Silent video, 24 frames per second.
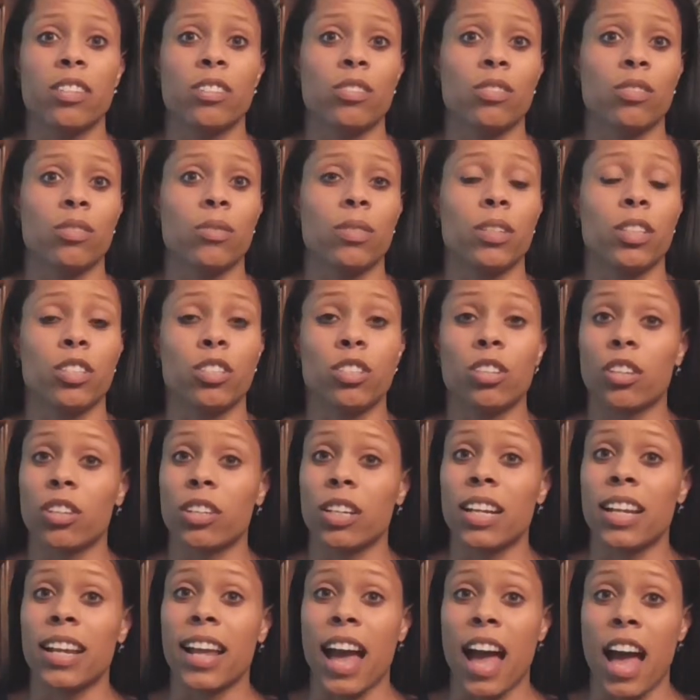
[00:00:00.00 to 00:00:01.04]
it to an
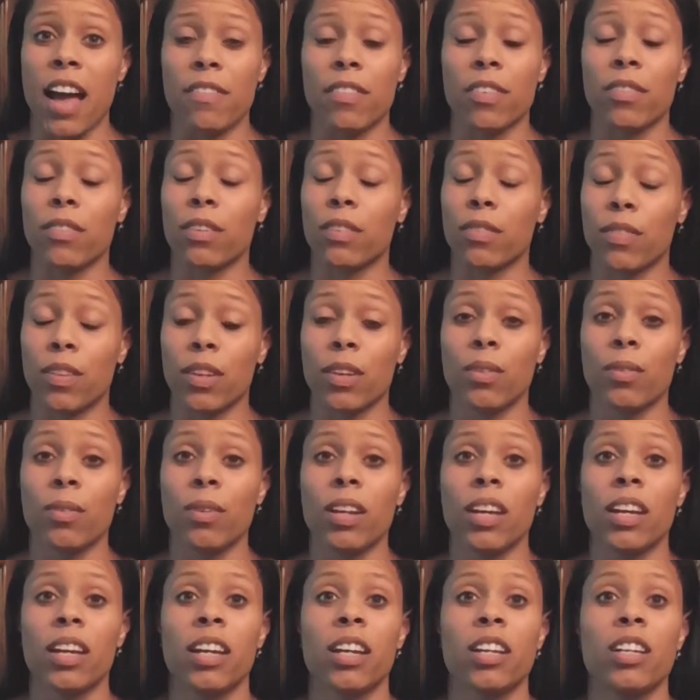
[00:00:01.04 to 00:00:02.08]
attorney to have it
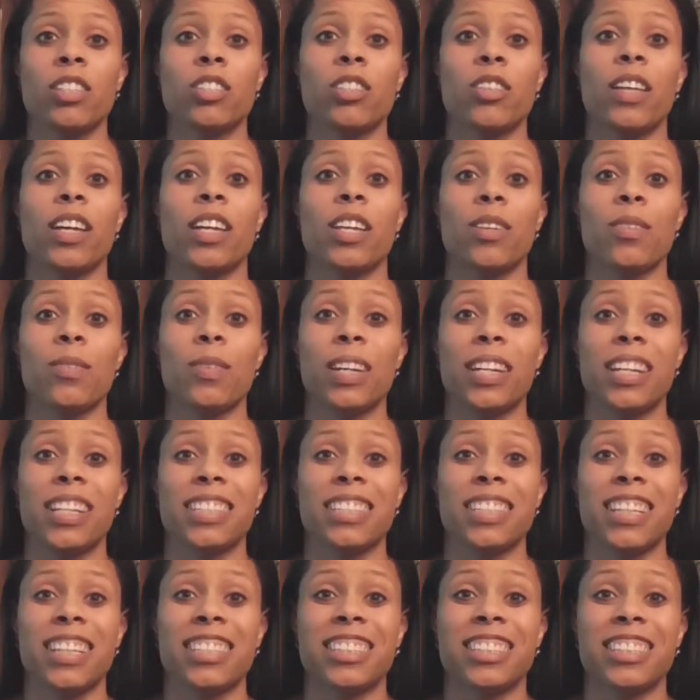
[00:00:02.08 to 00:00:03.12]
reviewed so that you can
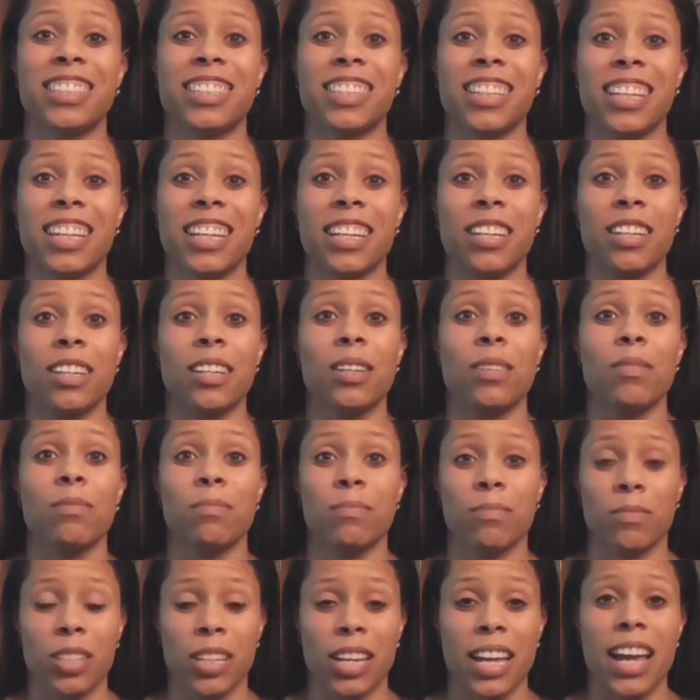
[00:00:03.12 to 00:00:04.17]
essentially,
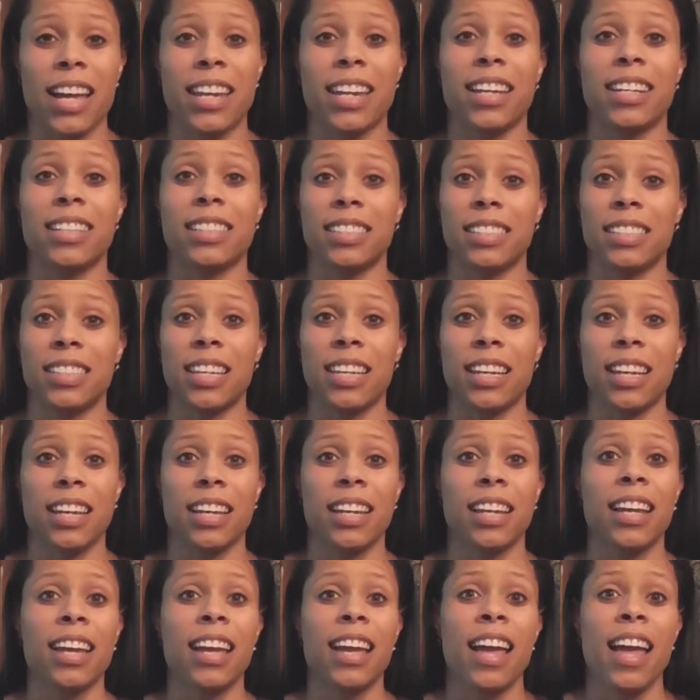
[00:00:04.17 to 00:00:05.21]
look at it, see
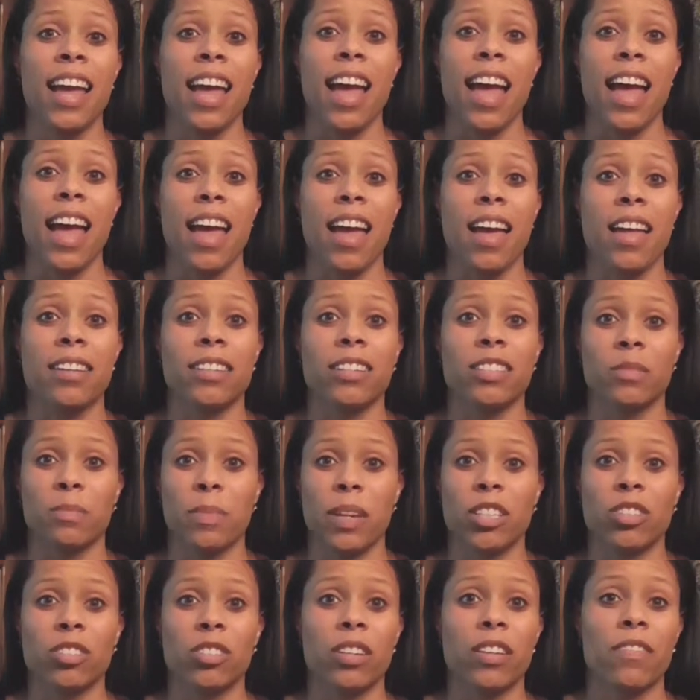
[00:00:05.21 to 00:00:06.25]
it, and just
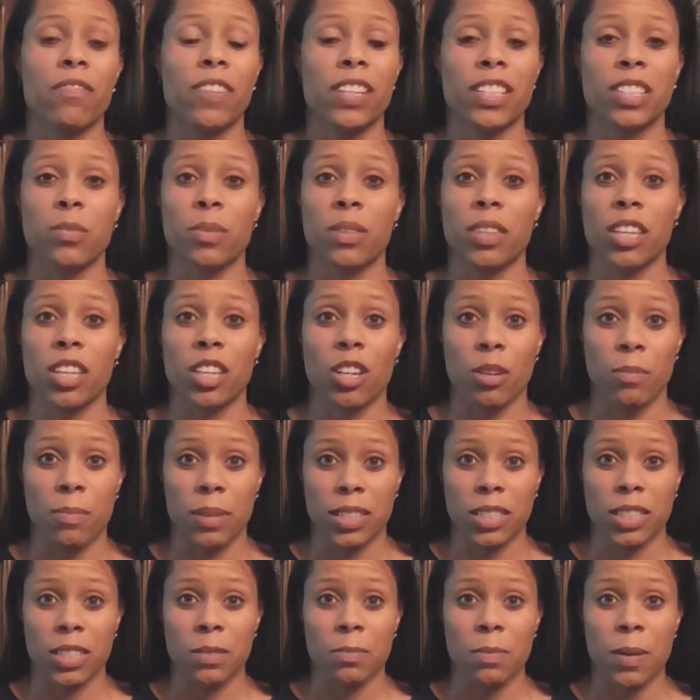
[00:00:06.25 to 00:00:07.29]
make sure it fits within your
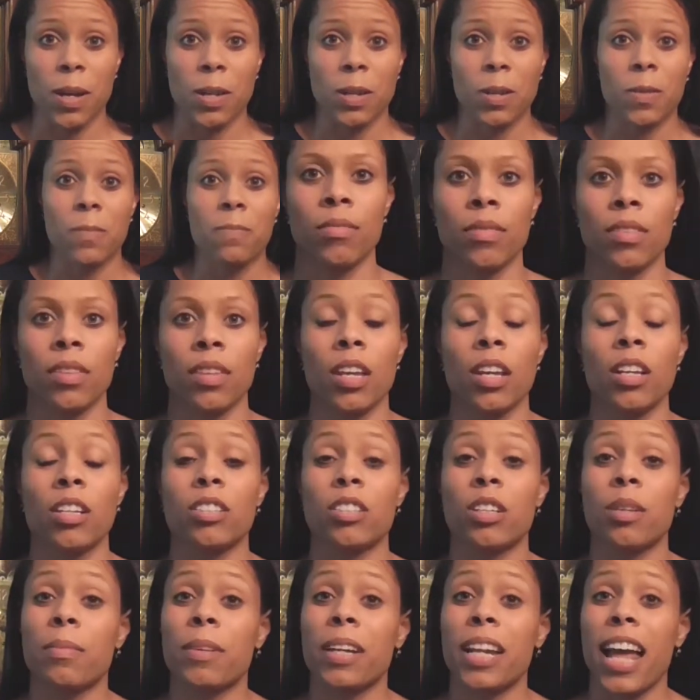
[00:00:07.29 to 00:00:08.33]
business model.
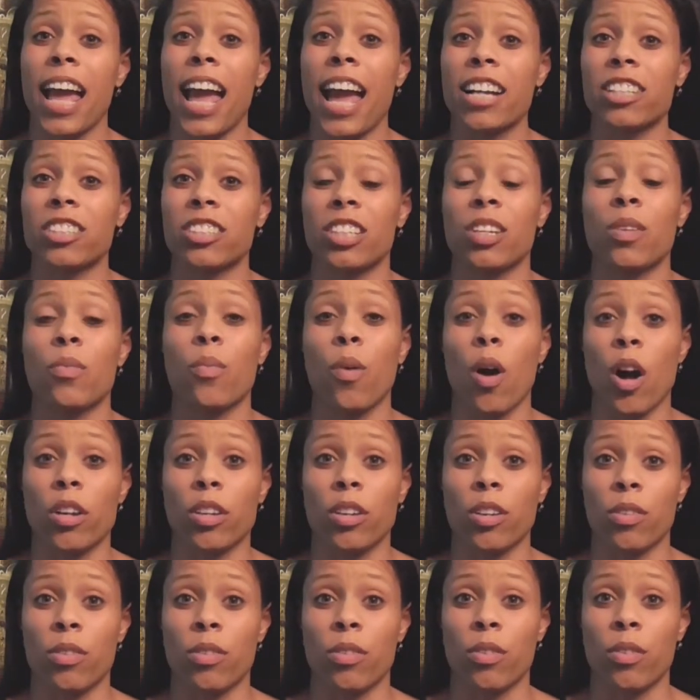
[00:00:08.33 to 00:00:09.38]
So I'm going to actually
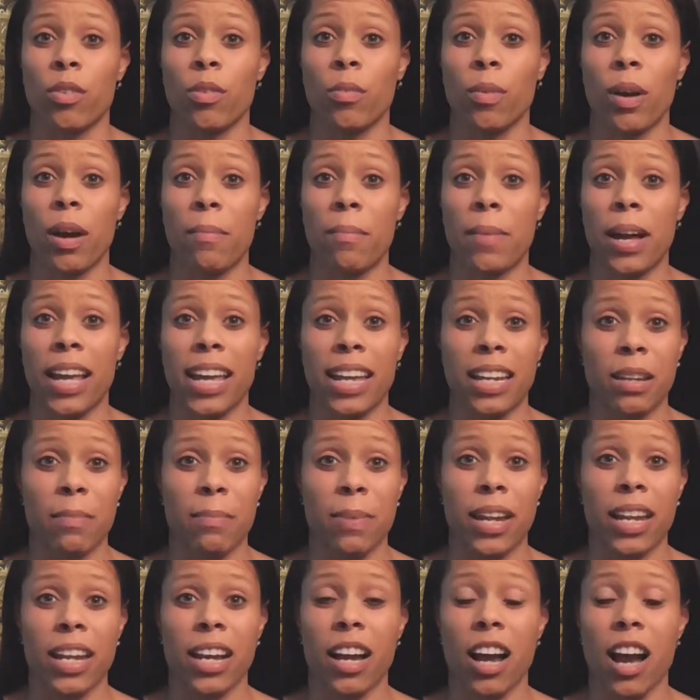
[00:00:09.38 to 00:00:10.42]
walk you through what my
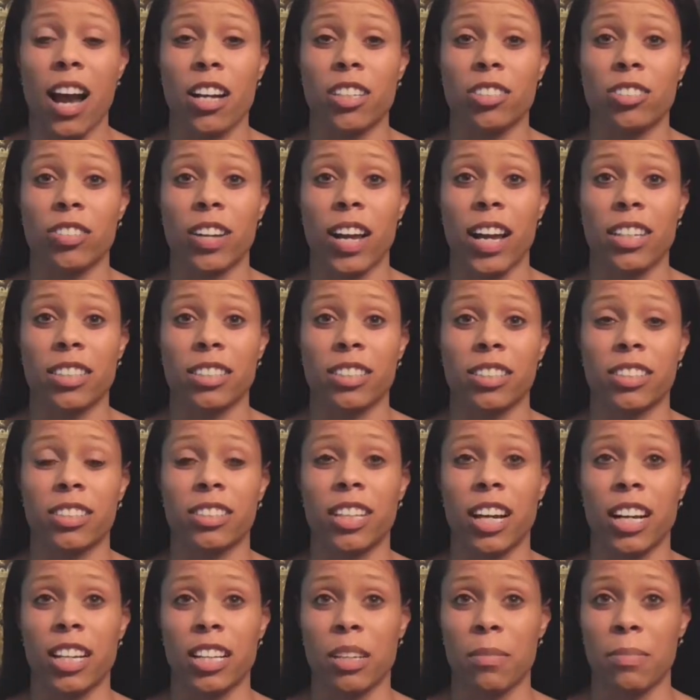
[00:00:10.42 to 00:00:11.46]
independent contractor
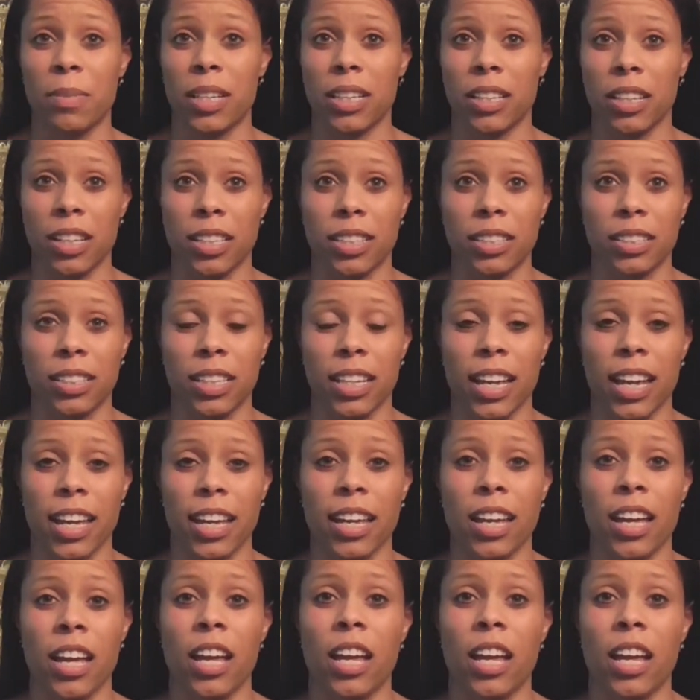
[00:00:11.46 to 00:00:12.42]
document looks like.